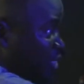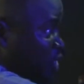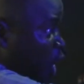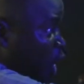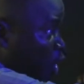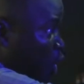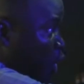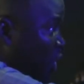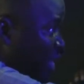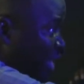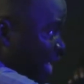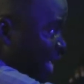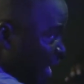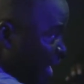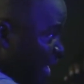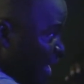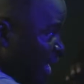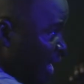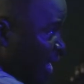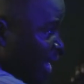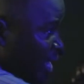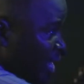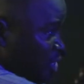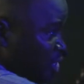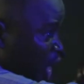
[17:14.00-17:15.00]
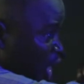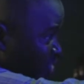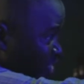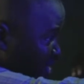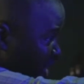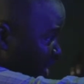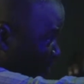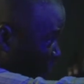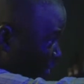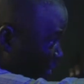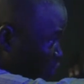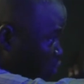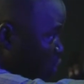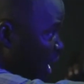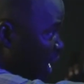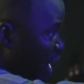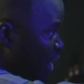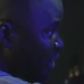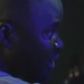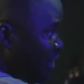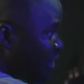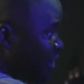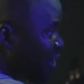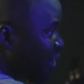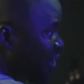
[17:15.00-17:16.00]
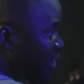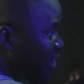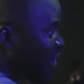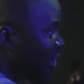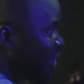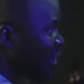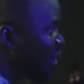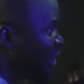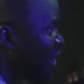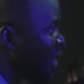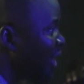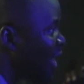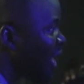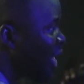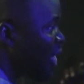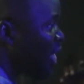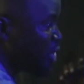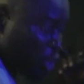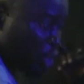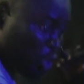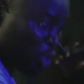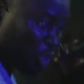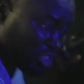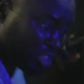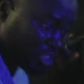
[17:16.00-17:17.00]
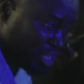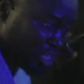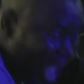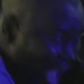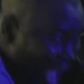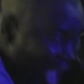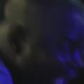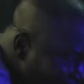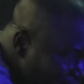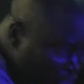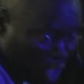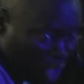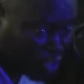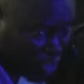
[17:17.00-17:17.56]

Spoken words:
there. Just leave this one. You try to touch